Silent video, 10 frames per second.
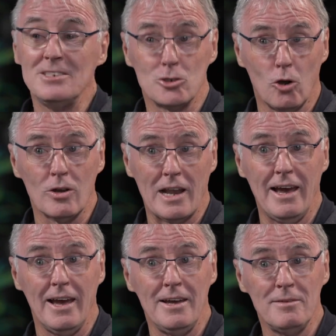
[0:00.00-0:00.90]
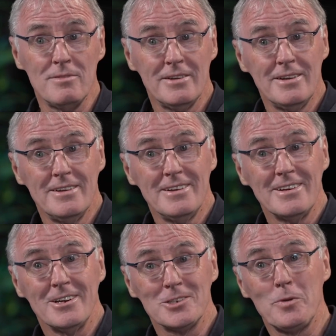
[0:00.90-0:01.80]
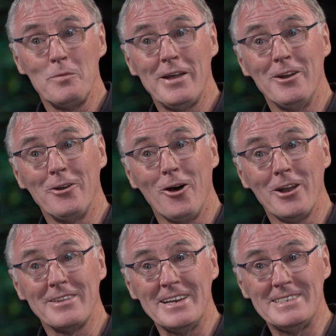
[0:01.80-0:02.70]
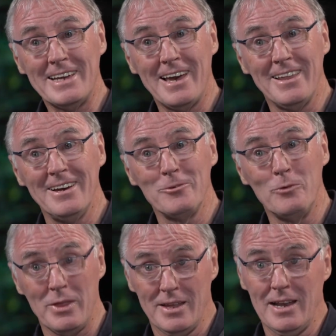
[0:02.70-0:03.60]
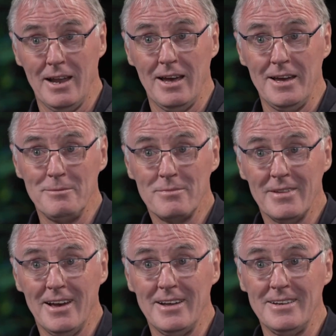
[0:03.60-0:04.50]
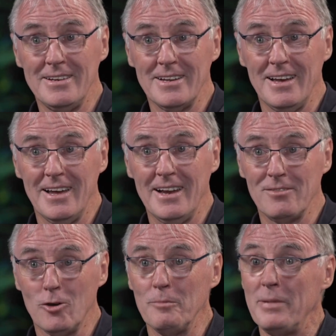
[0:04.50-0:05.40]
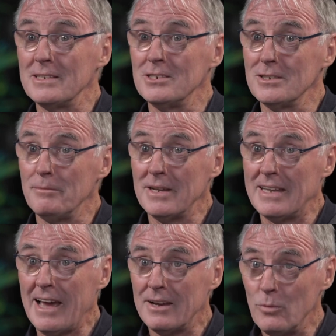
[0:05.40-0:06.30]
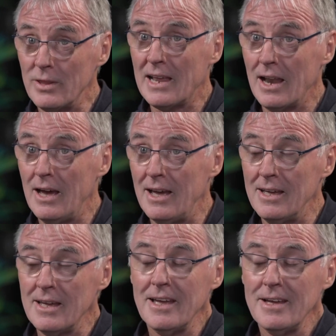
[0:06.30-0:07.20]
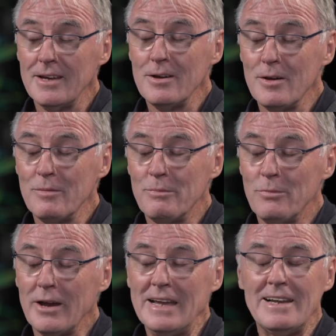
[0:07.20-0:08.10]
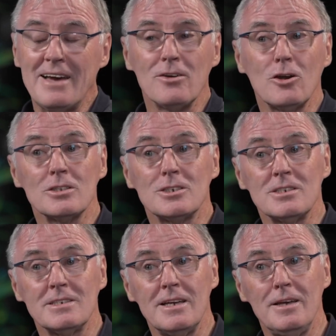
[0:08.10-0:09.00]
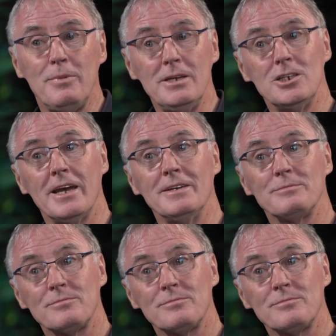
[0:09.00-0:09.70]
saw Claire because we went on holiday together with Claire, and I've got pictures of my dad with Claire, but he never got to see PJ